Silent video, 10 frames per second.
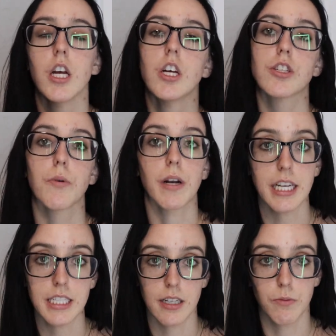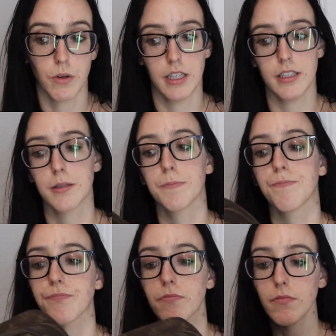So what I did was,
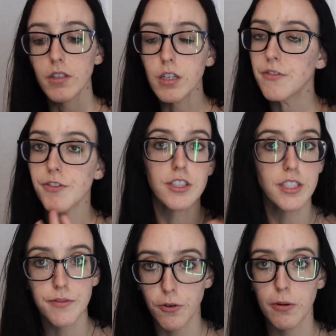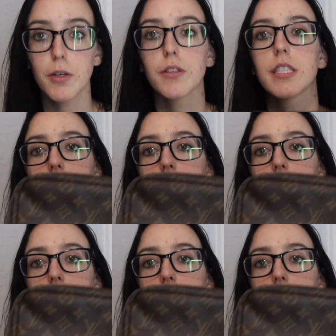first and foremost,